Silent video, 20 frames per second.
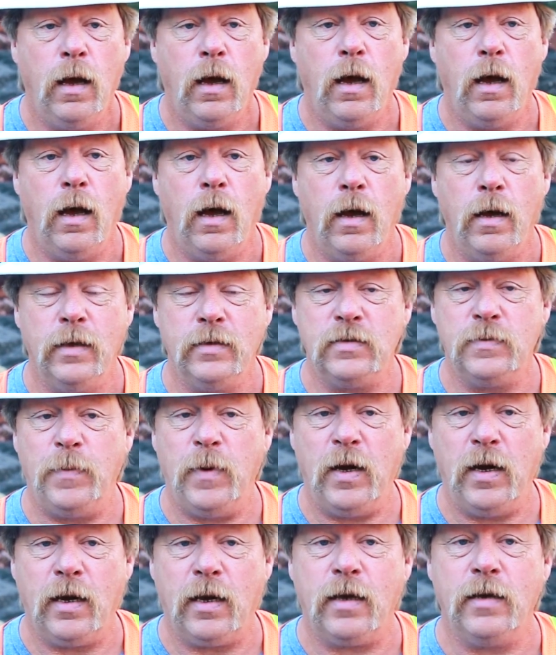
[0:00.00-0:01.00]
Uh, it's
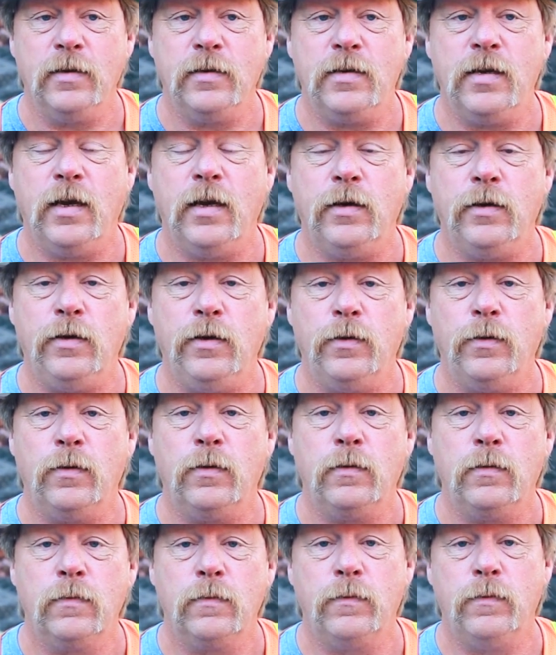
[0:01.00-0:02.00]
been a continued
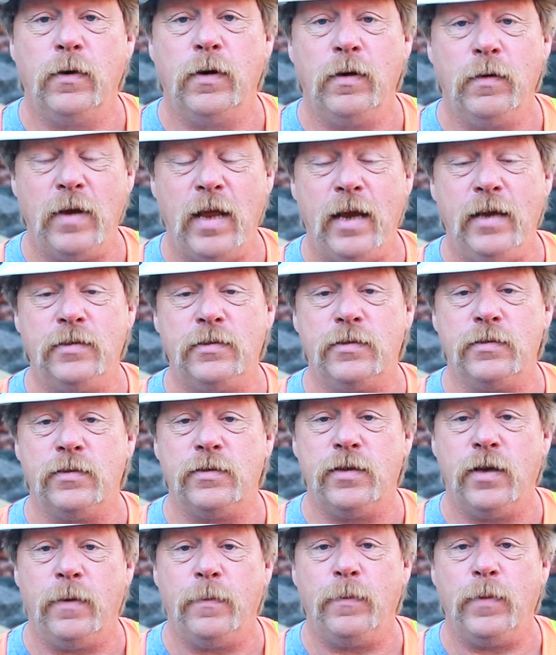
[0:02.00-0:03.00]

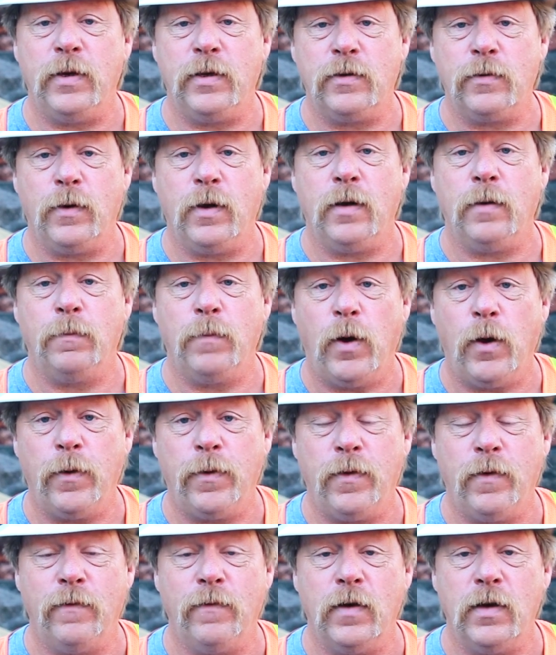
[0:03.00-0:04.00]
relationship between both
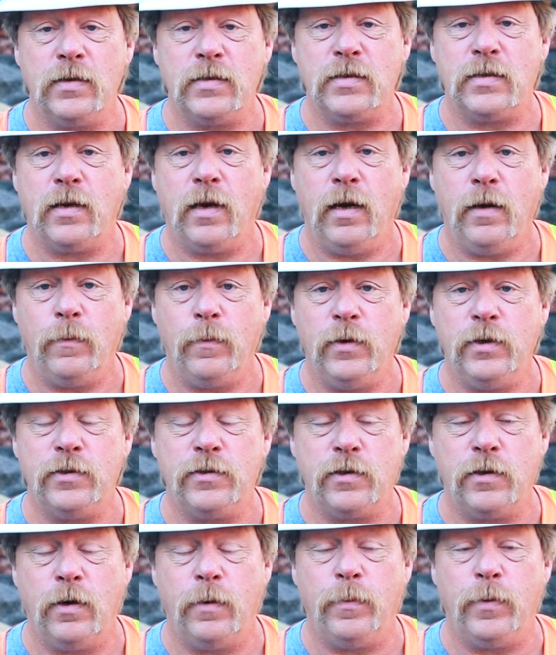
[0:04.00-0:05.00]
of us and we
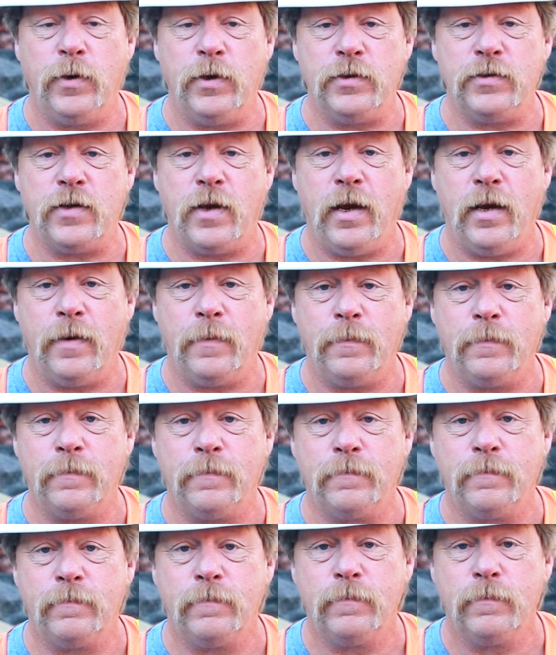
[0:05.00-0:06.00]
sure appreciate
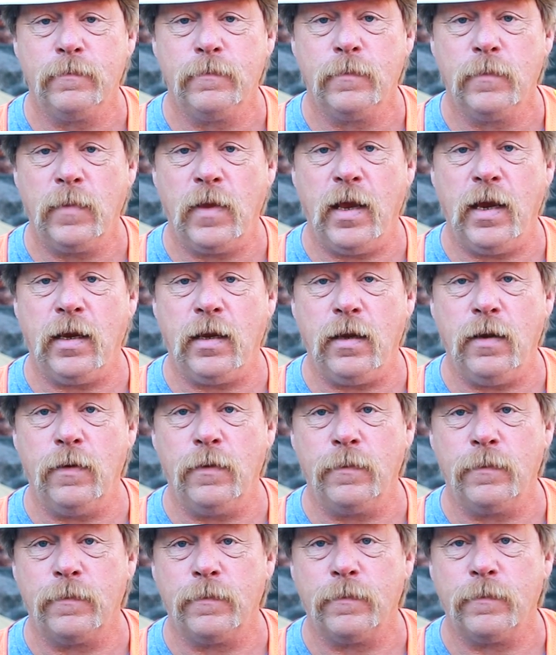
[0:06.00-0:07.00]
it. Thank
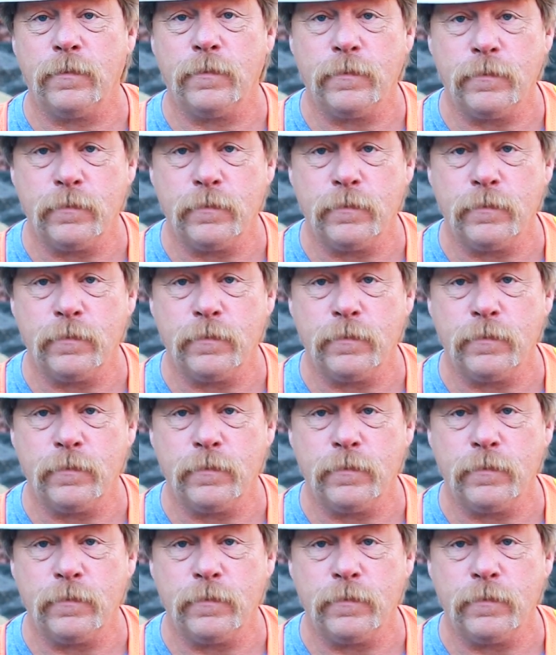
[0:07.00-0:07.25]
you.